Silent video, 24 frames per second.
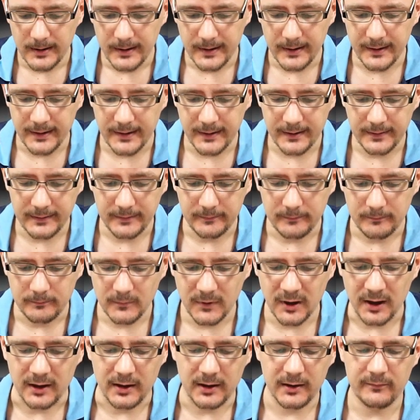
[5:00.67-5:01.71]
and
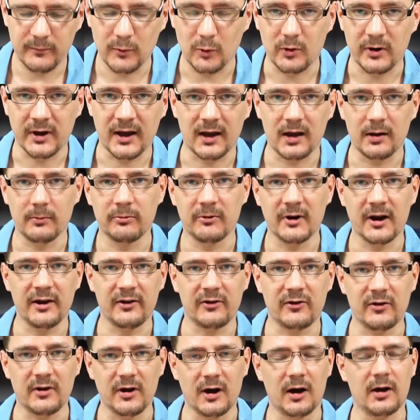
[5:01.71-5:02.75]
yeah, it will
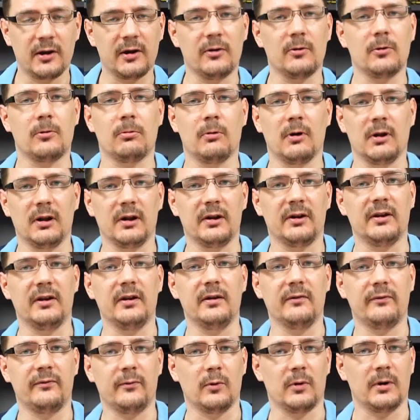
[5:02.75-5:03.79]
calibrate the audio quality
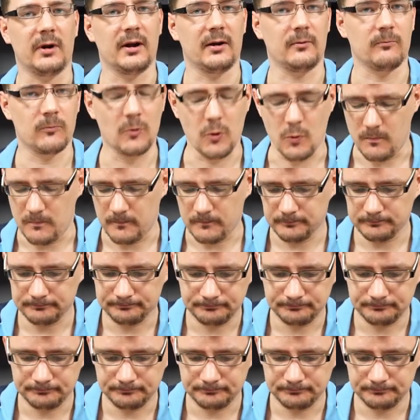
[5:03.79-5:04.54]
for that room.